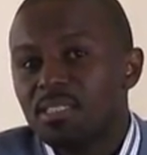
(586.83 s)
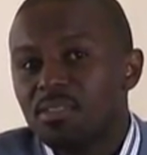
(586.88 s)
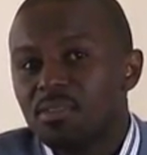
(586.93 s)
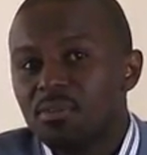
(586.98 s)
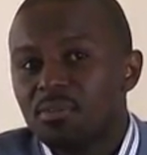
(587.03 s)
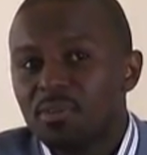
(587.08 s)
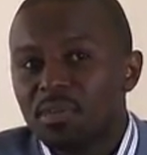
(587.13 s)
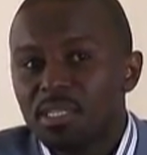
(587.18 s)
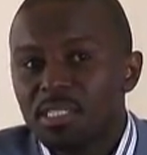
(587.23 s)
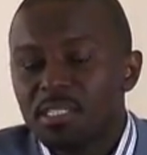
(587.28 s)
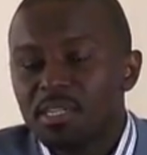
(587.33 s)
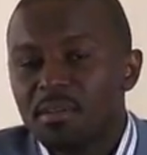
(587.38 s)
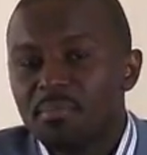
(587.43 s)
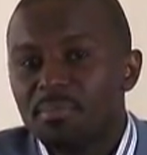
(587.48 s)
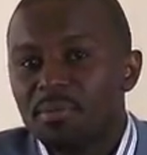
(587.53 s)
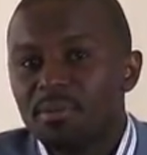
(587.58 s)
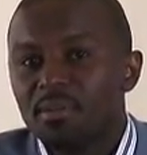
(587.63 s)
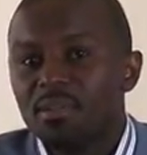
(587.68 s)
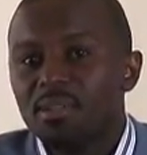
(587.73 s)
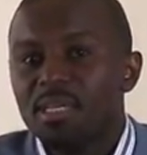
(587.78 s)
So, for
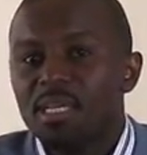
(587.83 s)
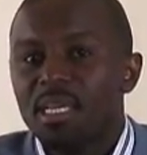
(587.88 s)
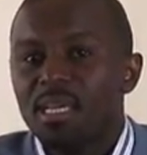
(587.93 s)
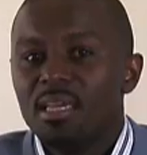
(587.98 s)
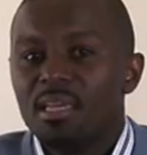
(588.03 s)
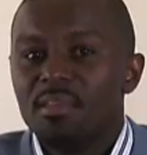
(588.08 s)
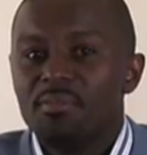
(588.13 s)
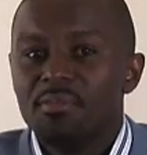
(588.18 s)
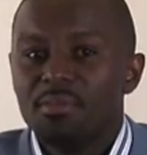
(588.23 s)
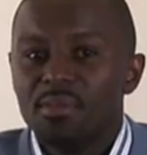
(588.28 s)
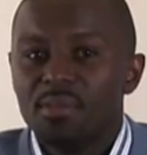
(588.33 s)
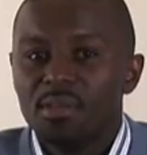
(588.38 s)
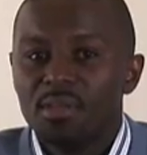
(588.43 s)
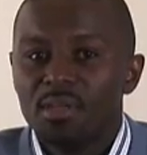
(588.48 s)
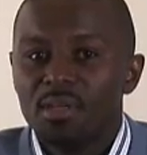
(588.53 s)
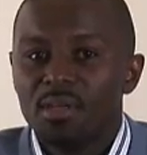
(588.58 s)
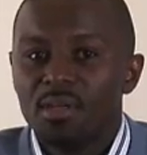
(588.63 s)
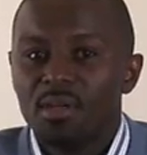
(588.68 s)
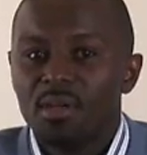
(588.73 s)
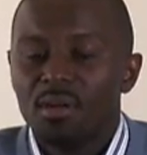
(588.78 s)
example, if
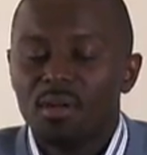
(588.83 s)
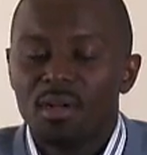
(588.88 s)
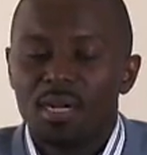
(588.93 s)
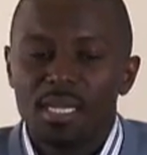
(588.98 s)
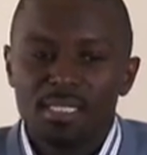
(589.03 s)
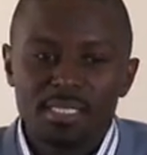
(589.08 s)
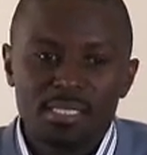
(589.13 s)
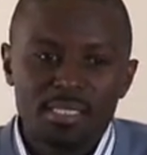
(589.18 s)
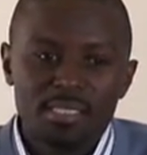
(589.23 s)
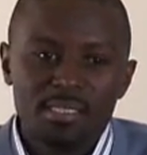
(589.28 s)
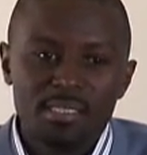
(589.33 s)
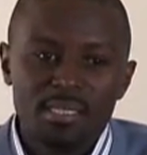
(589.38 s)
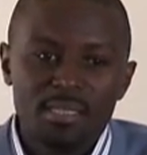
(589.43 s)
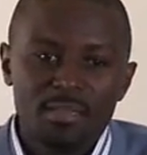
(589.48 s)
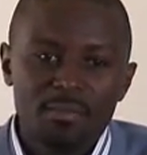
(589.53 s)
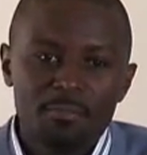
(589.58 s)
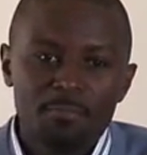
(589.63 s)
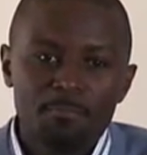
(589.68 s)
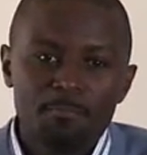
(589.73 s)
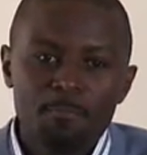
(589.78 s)
you're
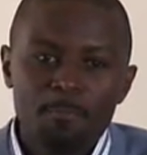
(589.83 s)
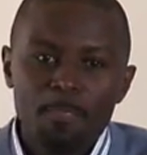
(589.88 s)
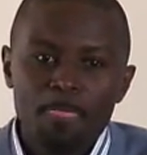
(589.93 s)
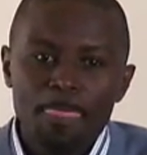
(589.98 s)
assessing